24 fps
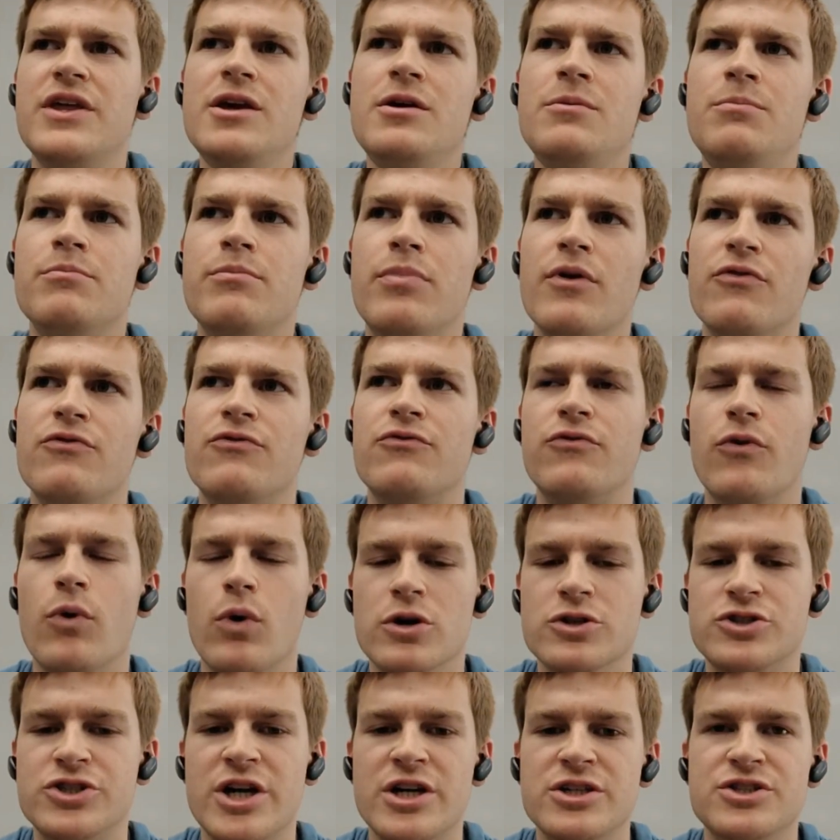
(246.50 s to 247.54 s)
think
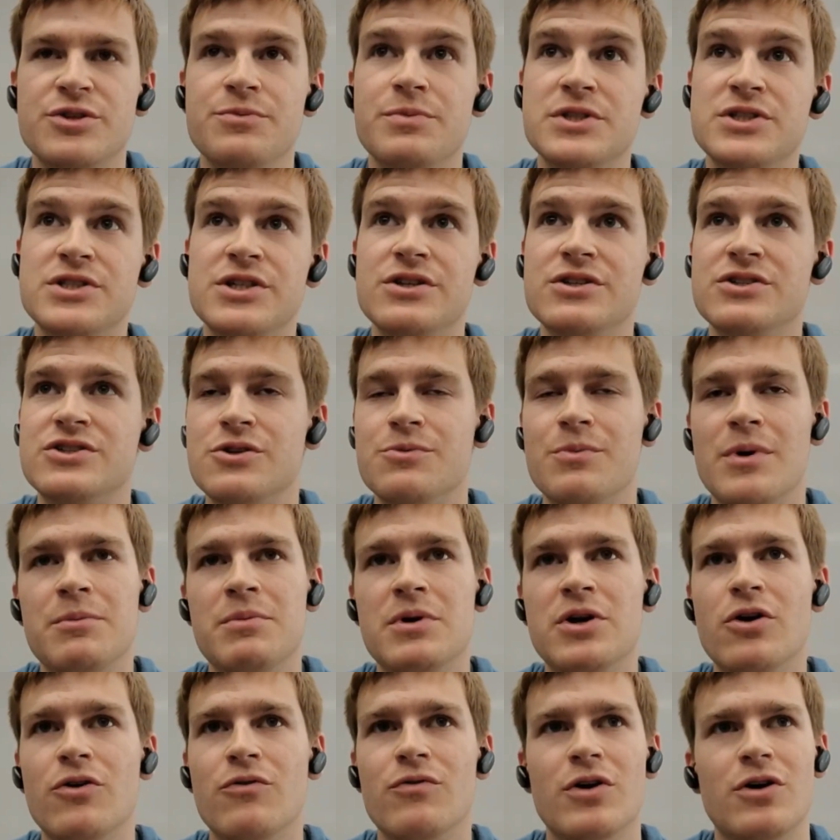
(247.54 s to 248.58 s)
before ChatGPT, so
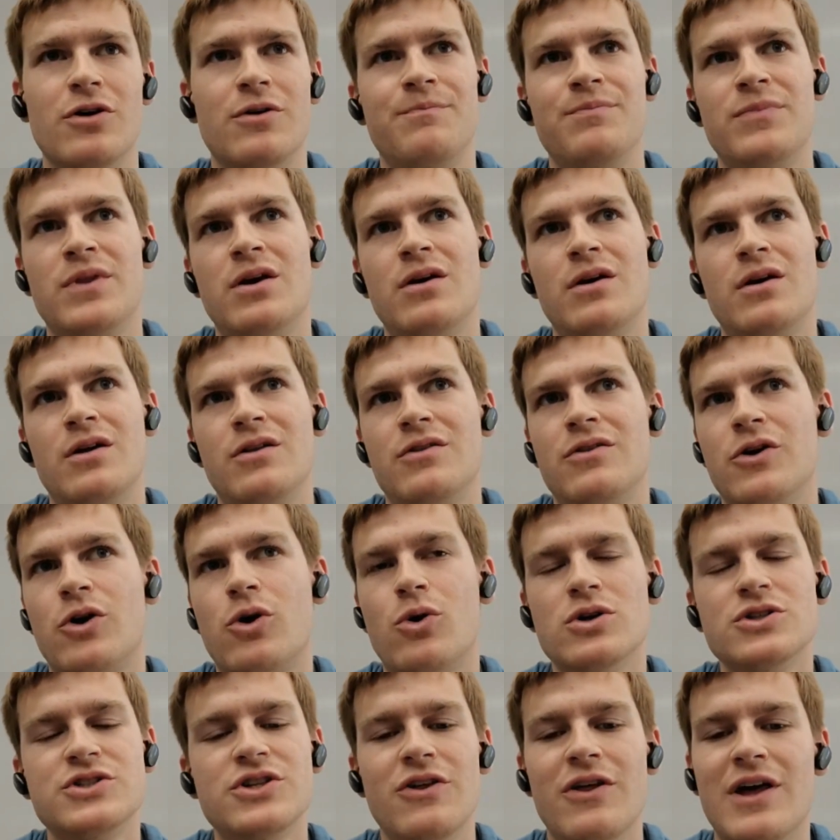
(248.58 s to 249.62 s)
maybe over the
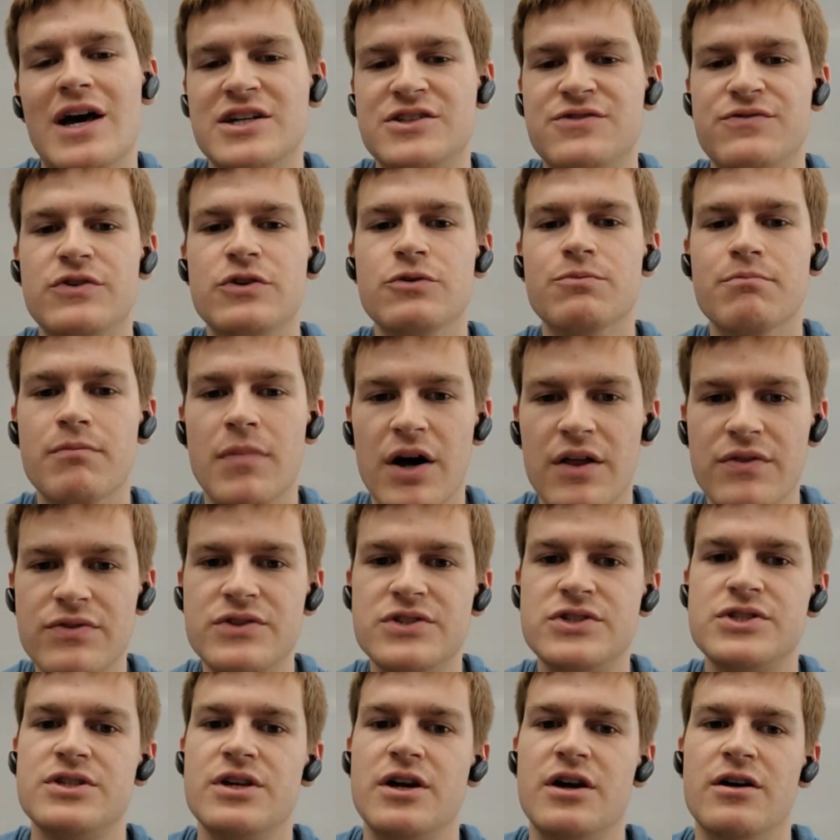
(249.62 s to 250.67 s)
course of the last few
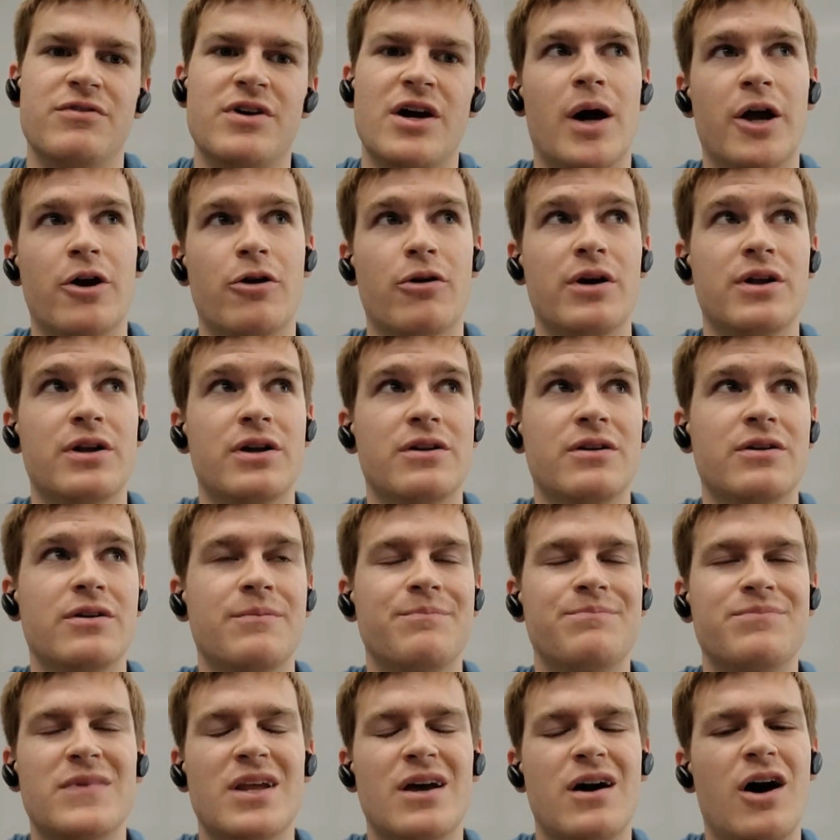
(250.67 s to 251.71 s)
months, I've migrated
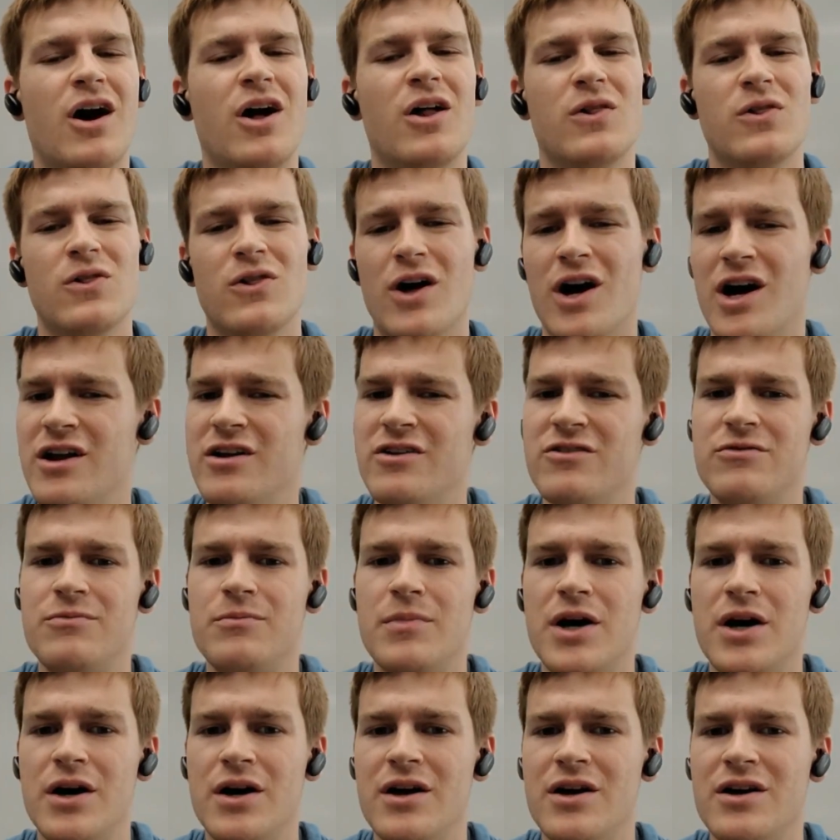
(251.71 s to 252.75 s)
a lot of
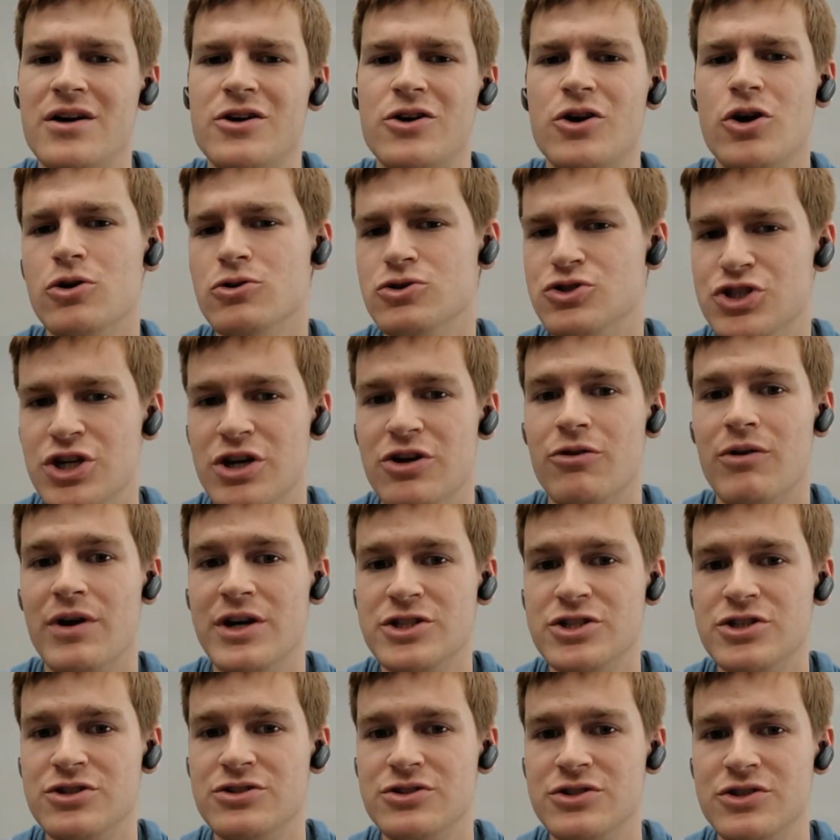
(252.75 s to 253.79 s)
my code
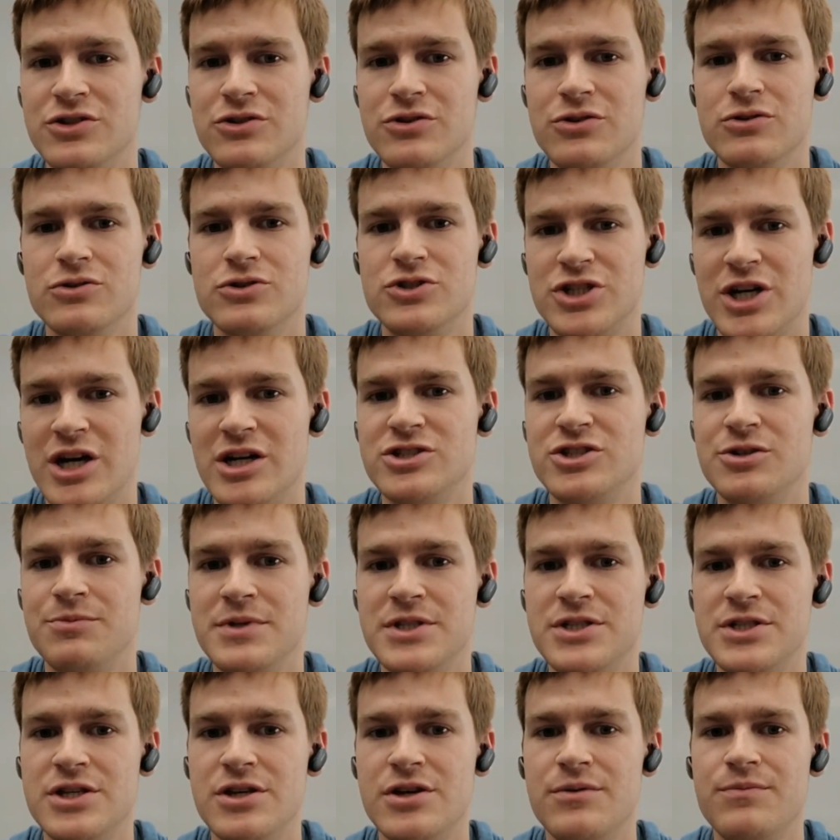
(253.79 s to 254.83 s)
generation to
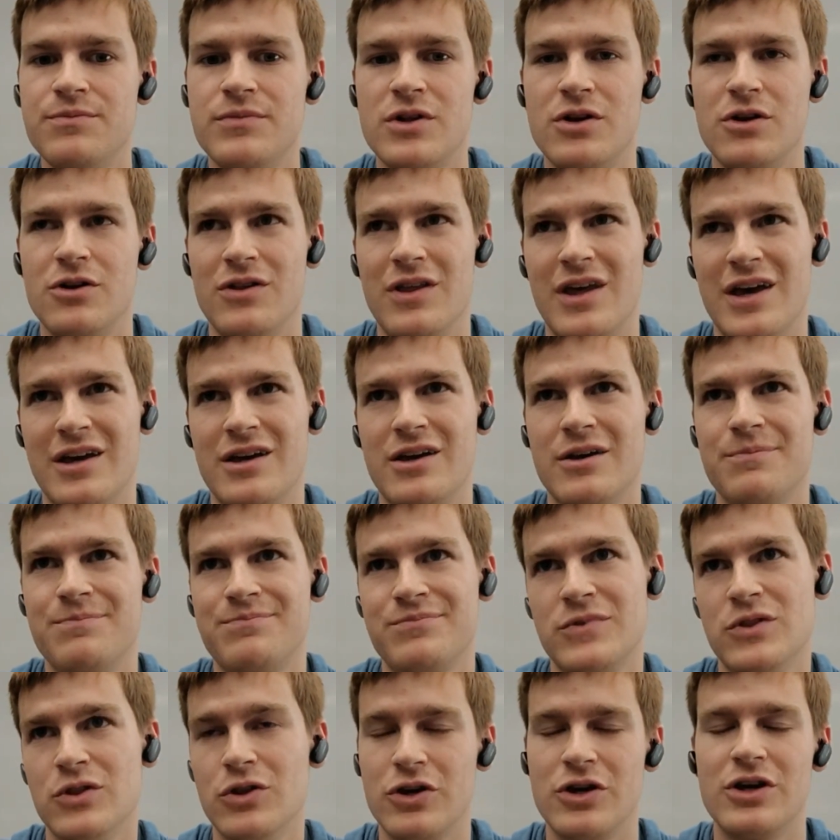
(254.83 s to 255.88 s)
ChatGPT, or like
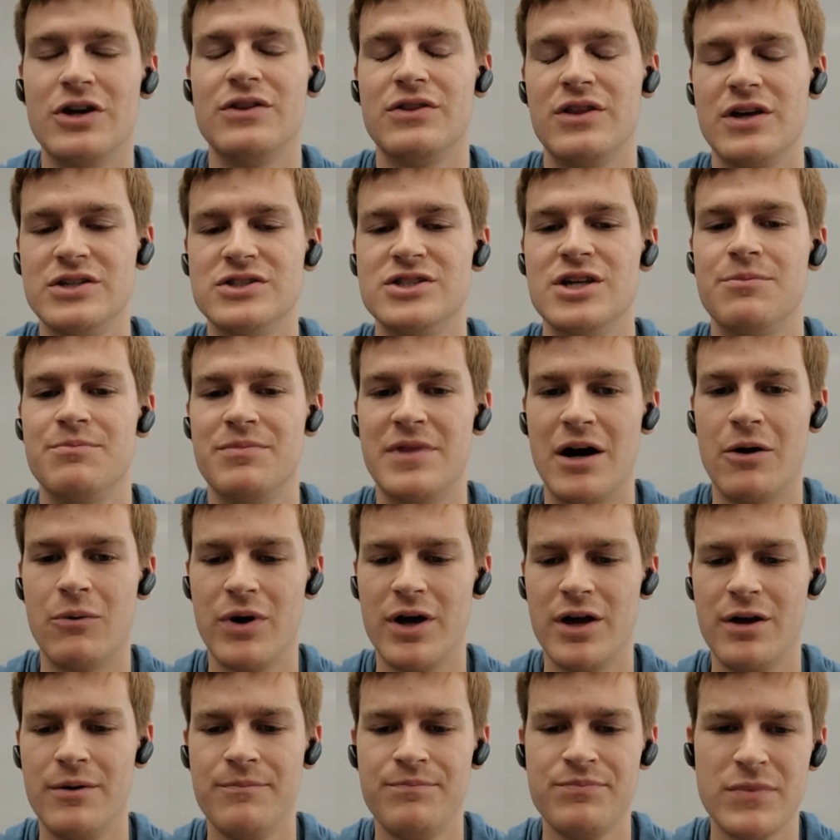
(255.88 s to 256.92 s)
looking things up that
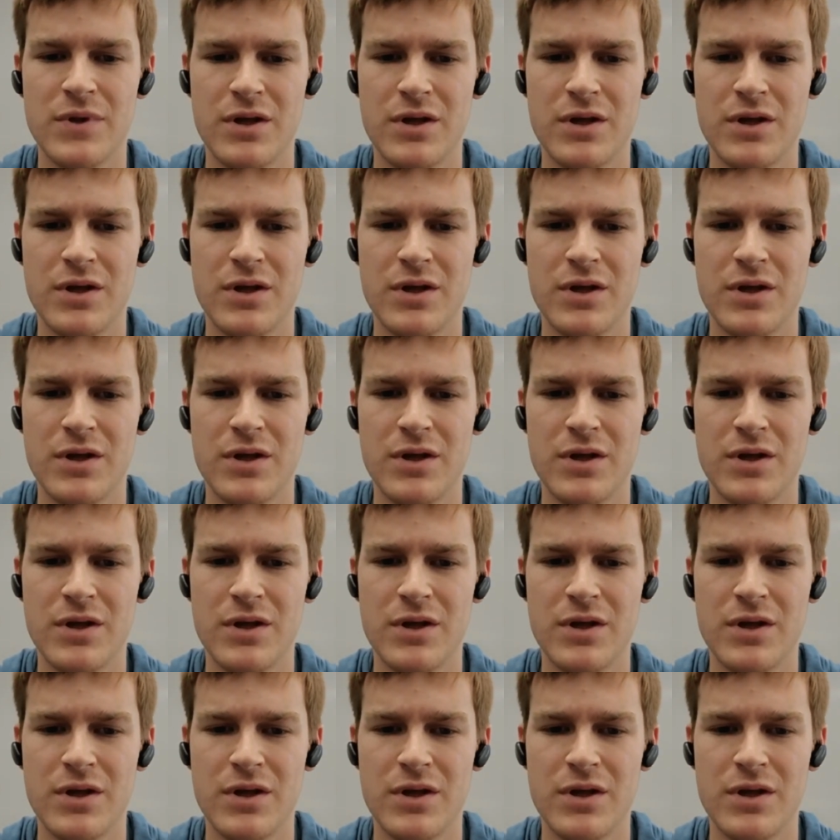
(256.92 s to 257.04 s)
way.